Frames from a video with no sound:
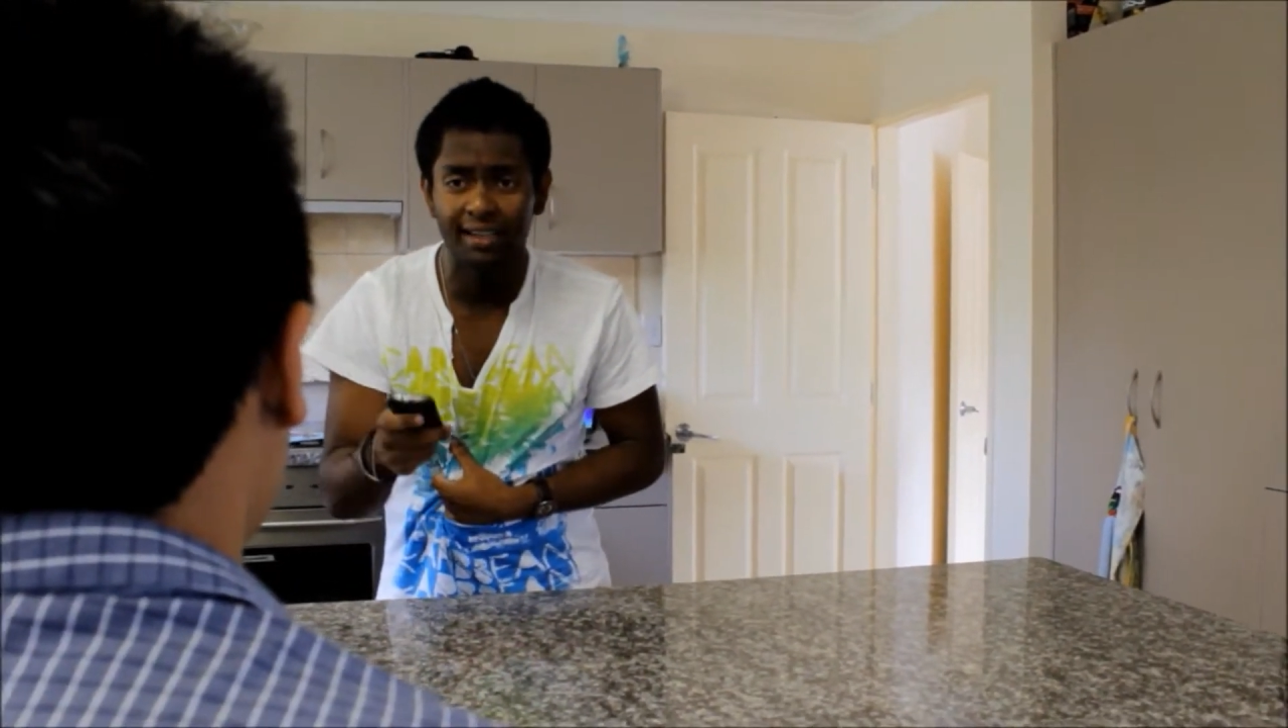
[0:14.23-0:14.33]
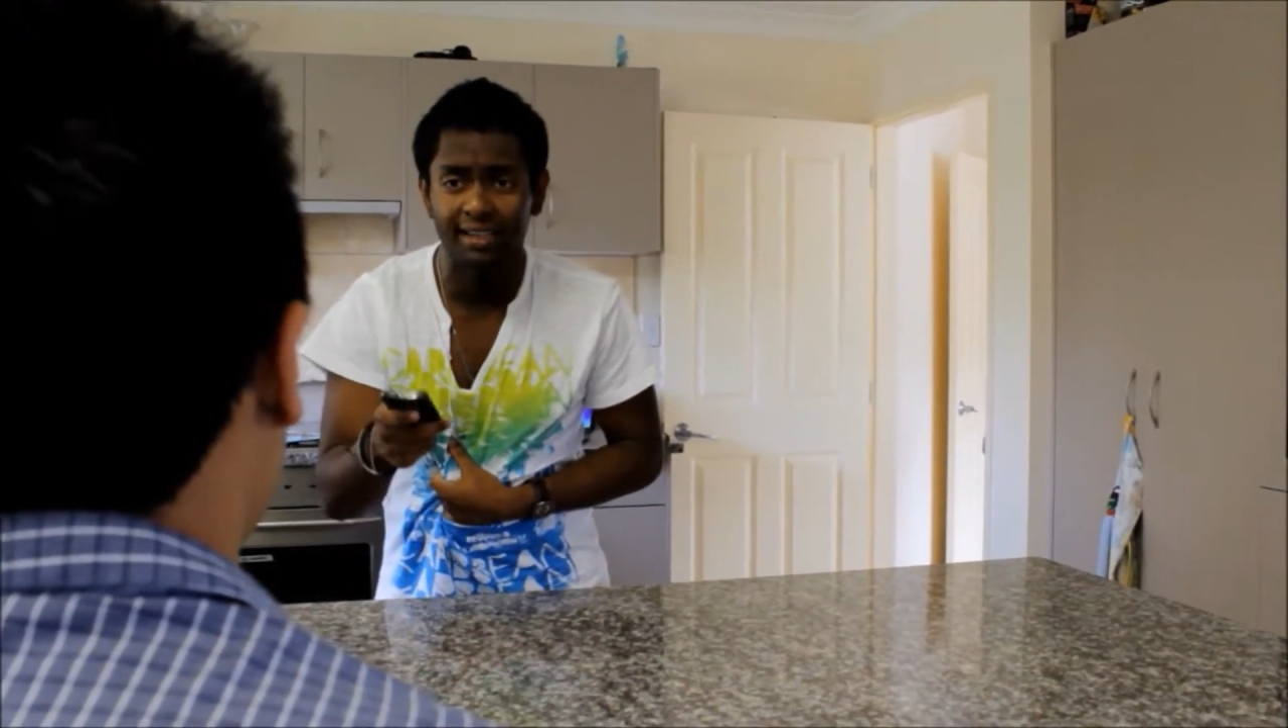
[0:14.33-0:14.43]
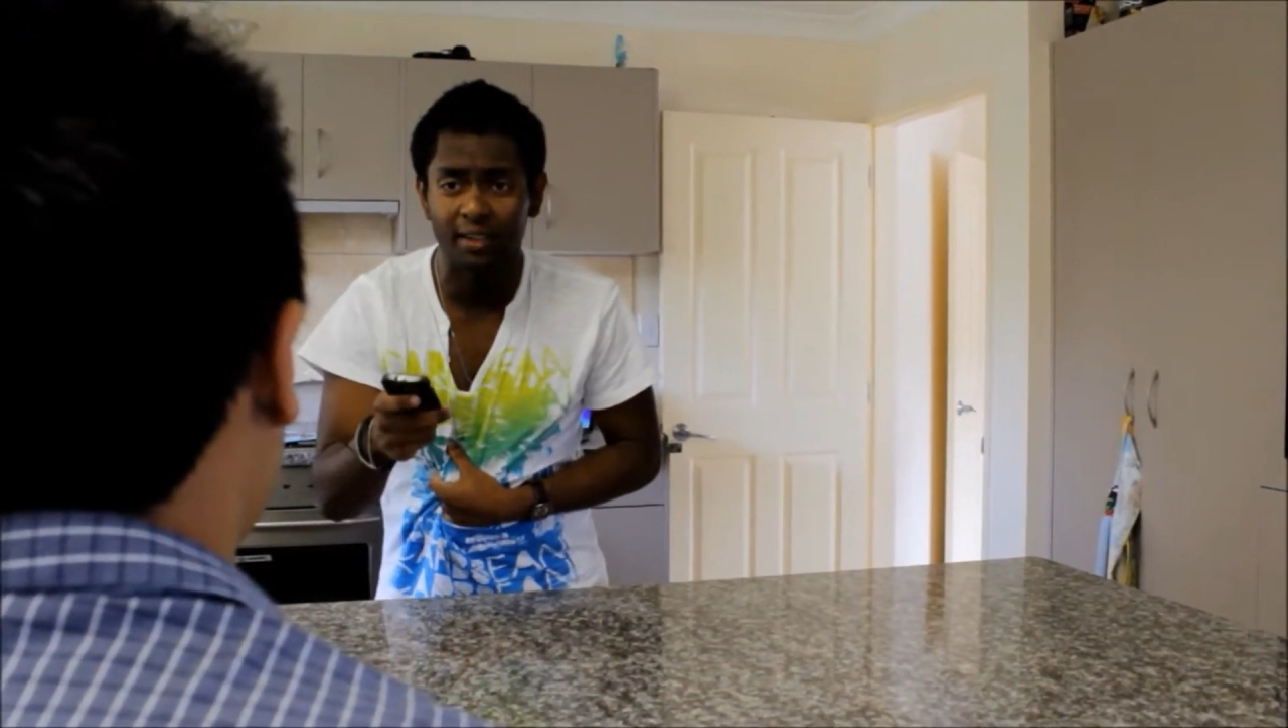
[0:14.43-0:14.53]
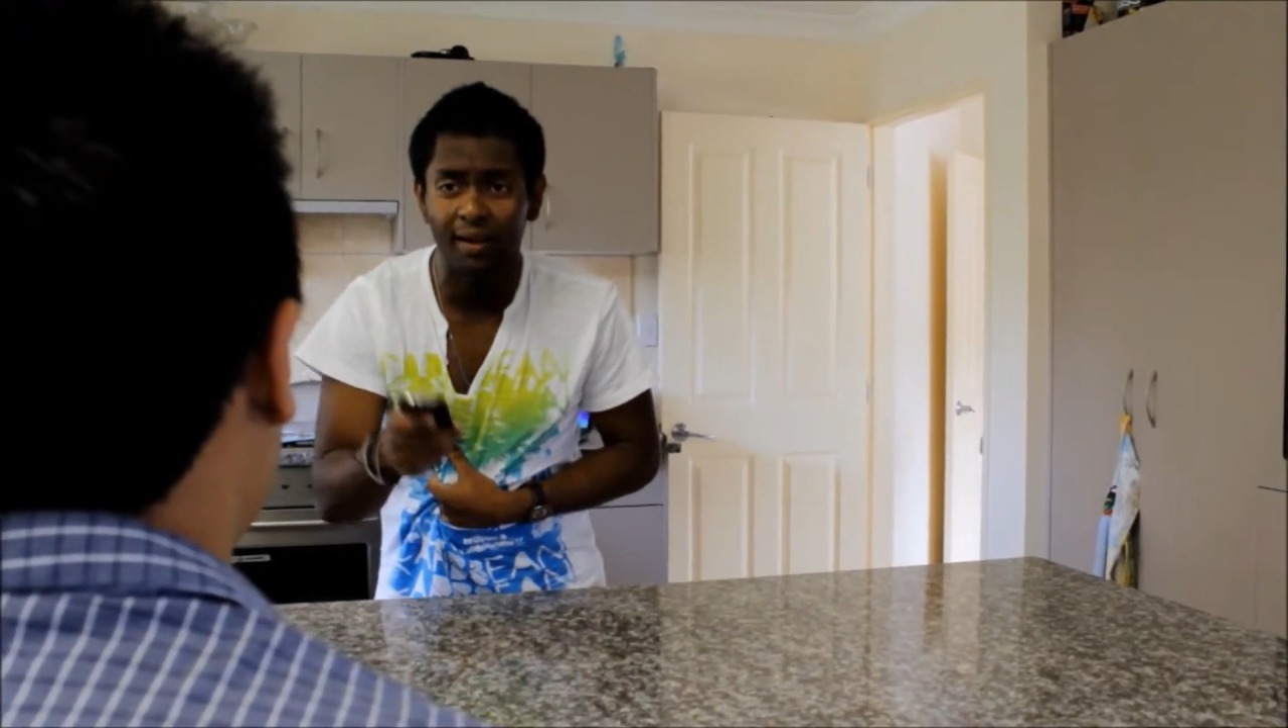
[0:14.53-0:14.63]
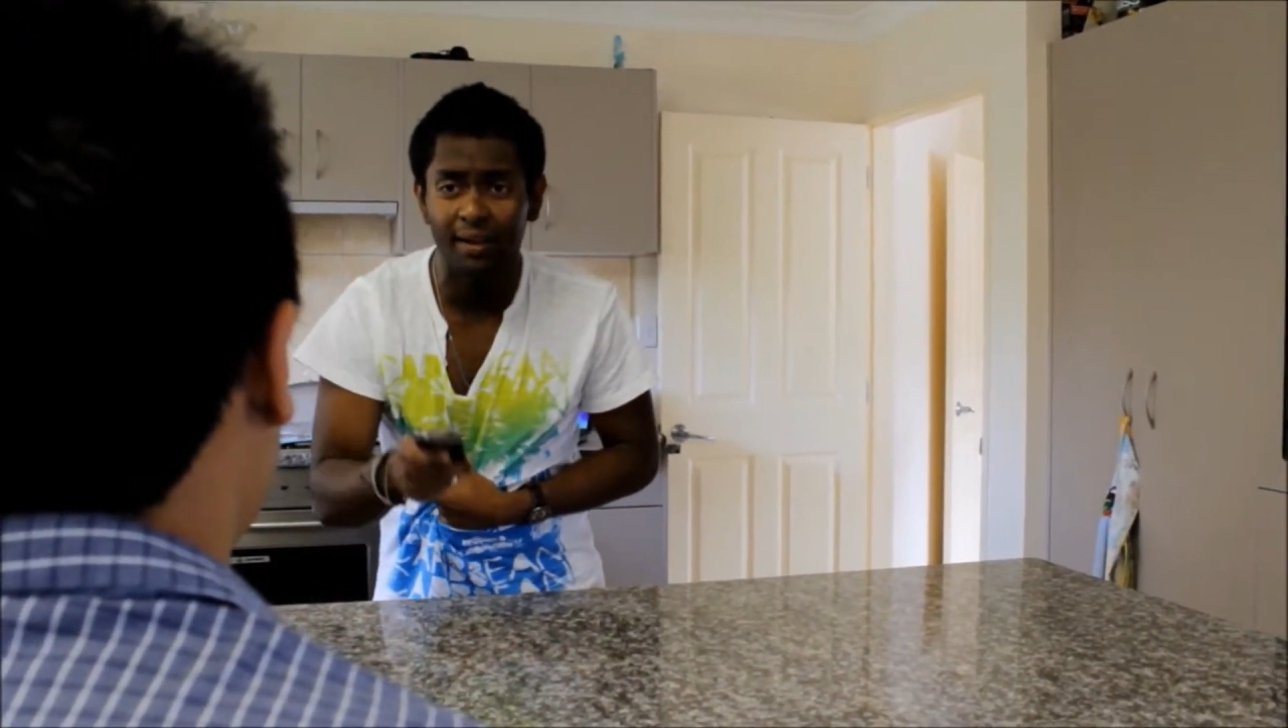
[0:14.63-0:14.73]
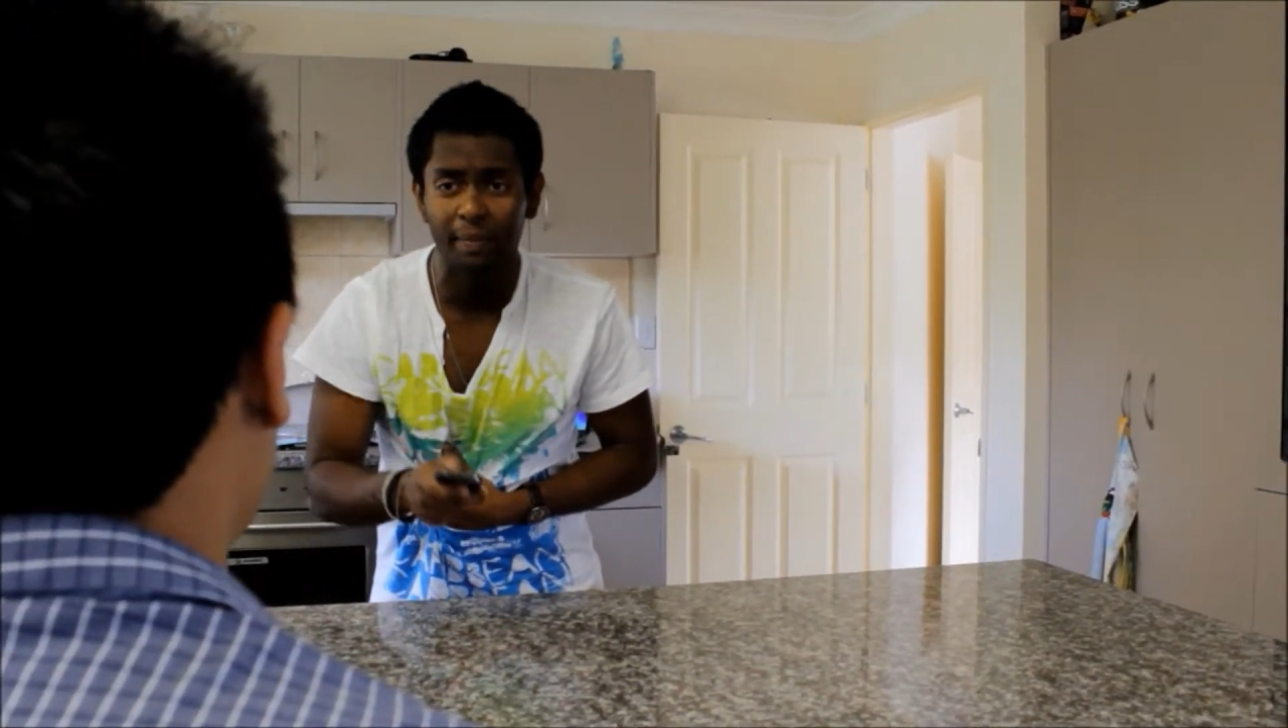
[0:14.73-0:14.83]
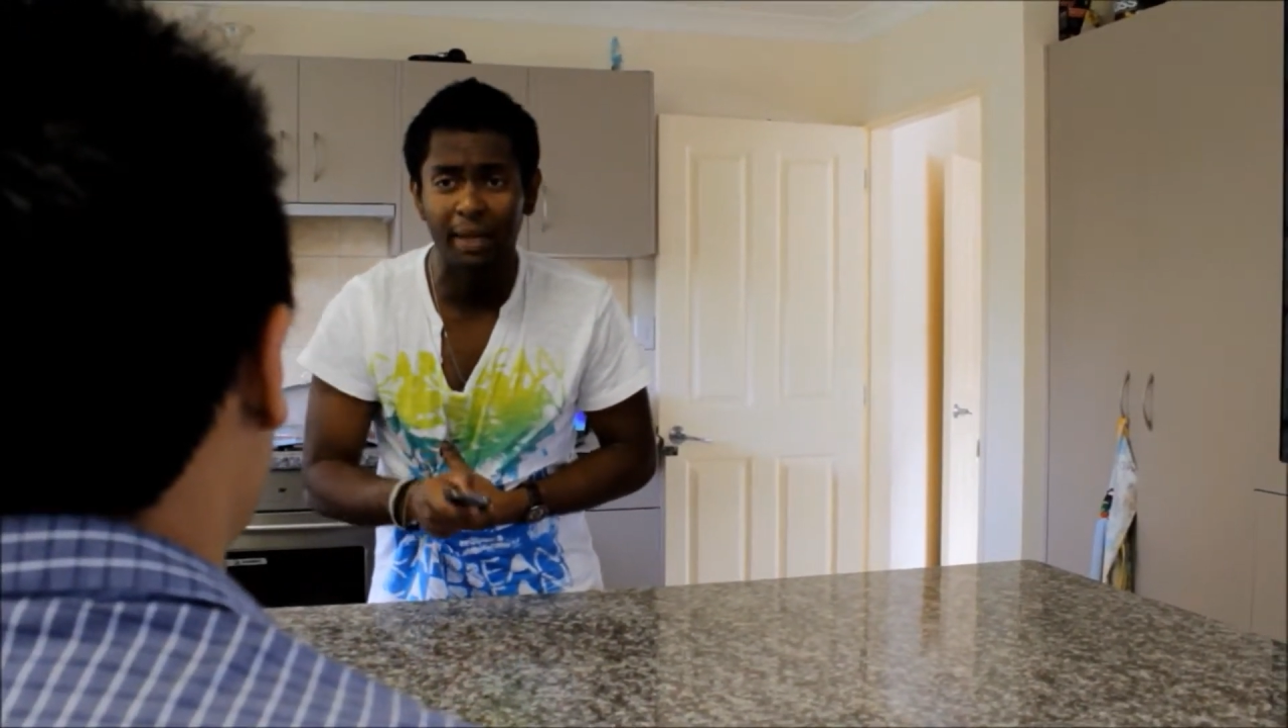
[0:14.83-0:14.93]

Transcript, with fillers: get the toilet